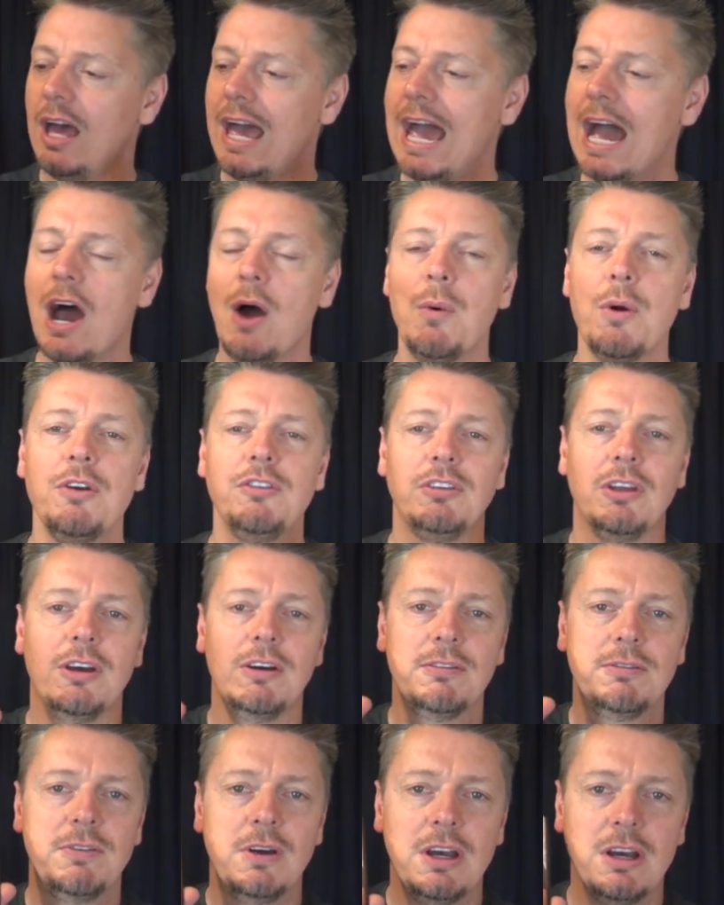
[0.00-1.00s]
hours
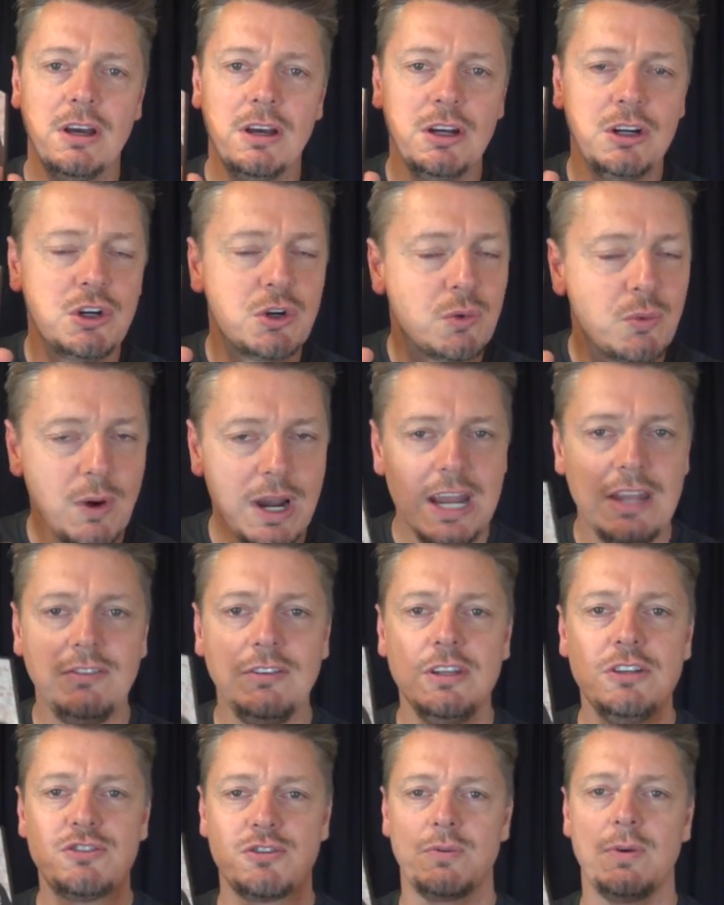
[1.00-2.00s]
of
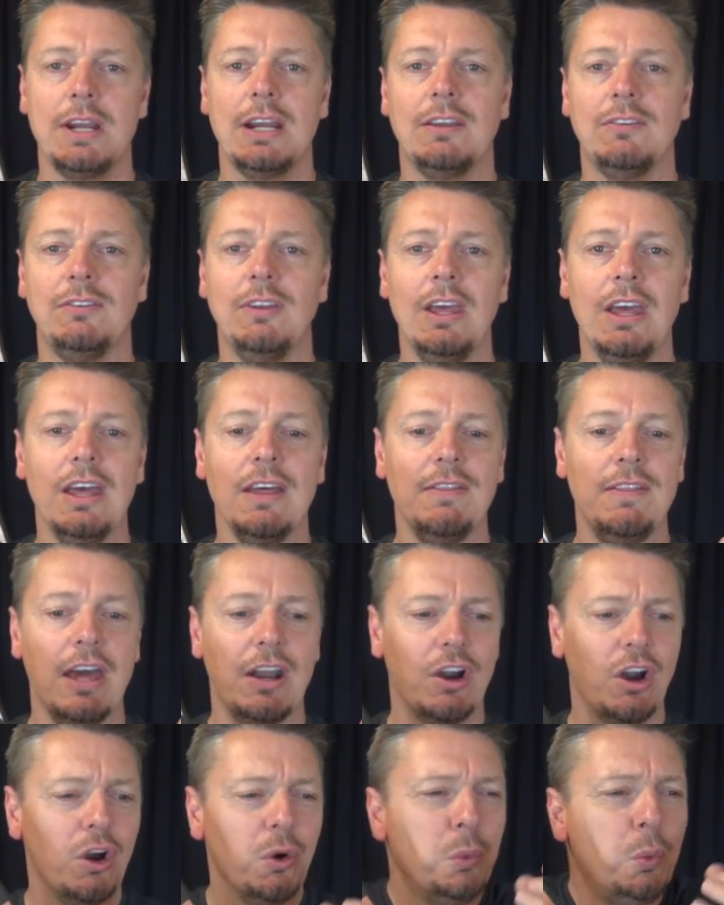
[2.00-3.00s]
crazy tricks
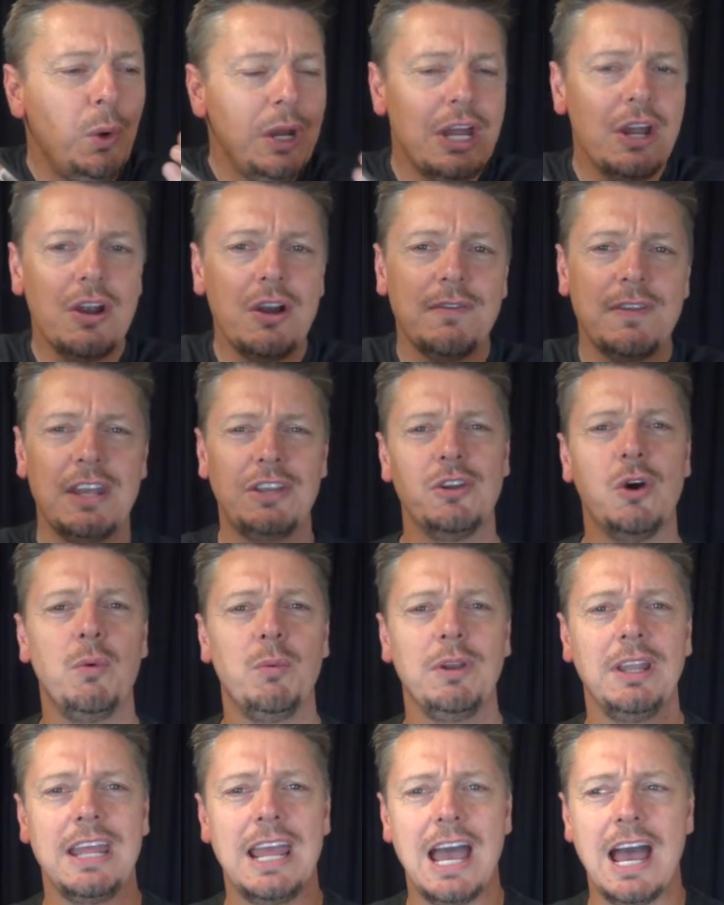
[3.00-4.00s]
that are weird, that
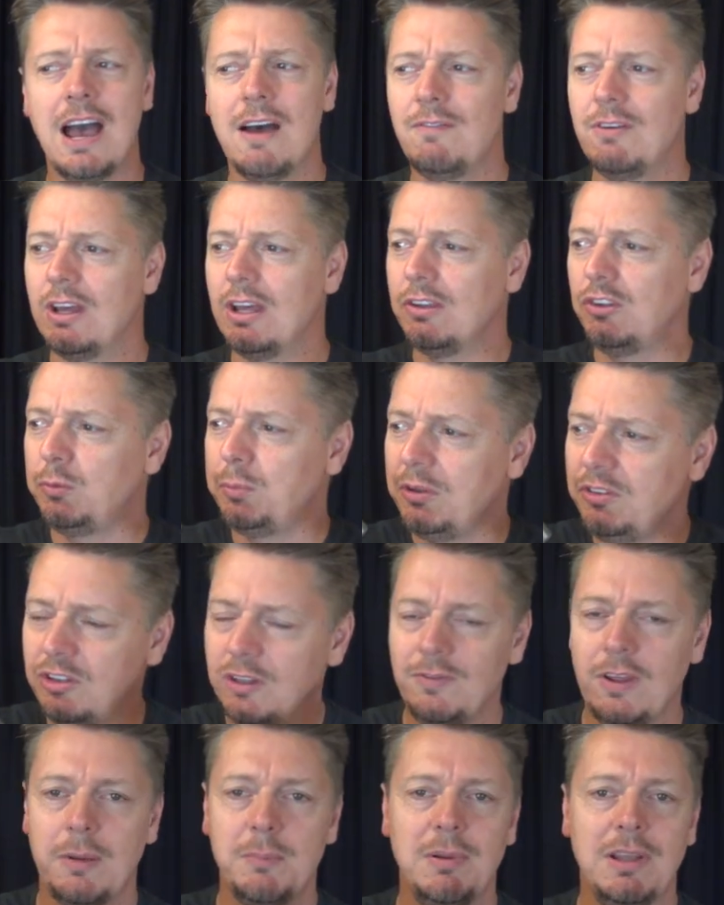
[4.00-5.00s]
don't really have a
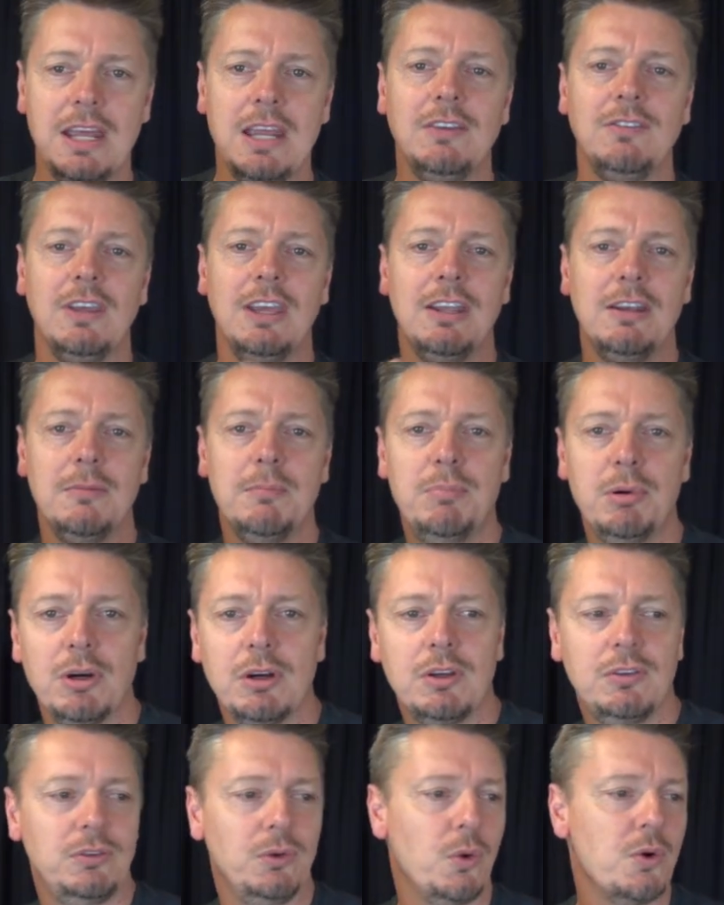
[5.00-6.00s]
specific place in
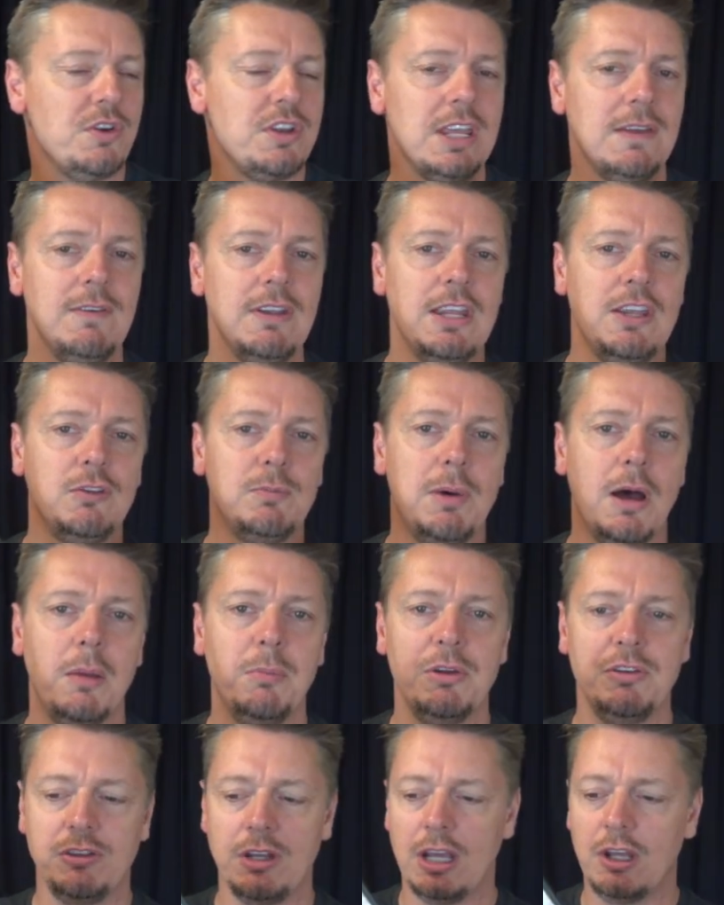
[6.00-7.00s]
books or DVDs
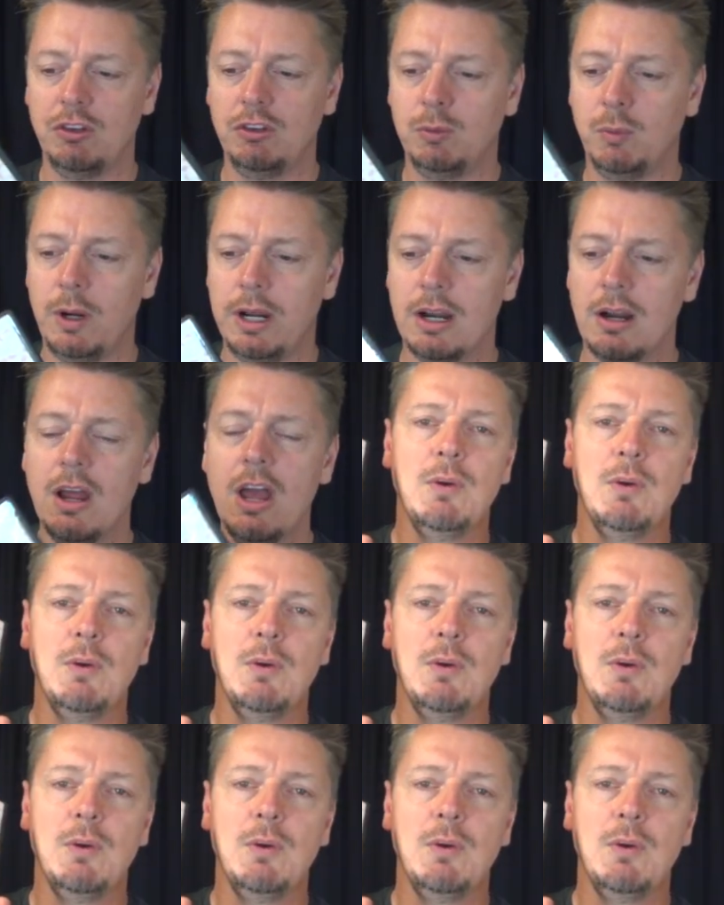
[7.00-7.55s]
published elsewhere.